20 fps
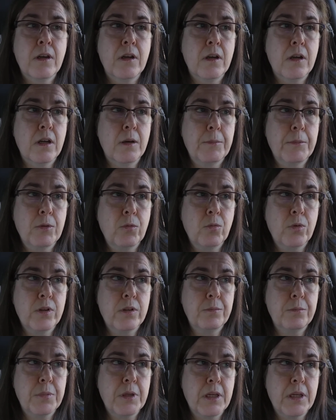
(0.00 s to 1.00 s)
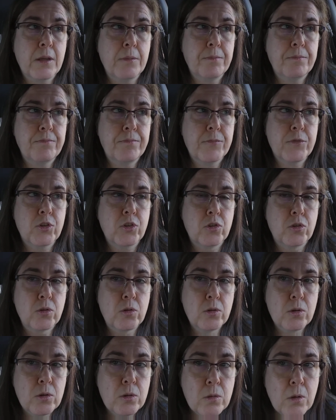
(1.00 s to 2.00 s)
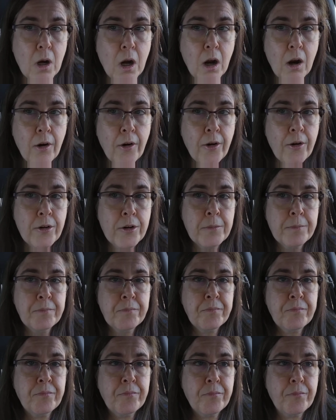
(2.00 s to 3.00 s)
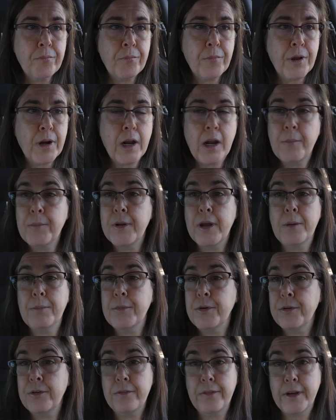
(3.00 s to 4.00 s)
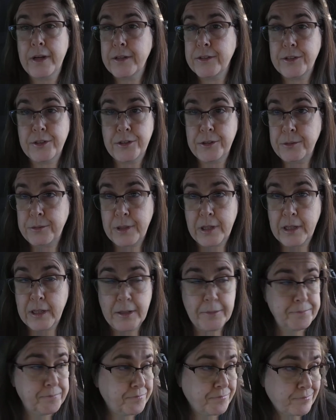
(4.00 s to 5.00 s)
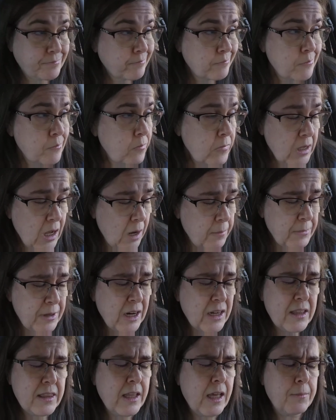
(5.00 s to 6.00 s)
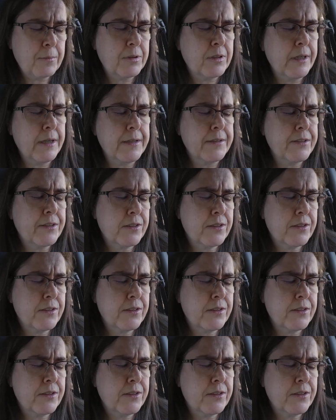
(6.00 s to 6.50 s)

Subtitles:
It wouldn't be too hard, but I'm not motivated to do that. I'm not in that place.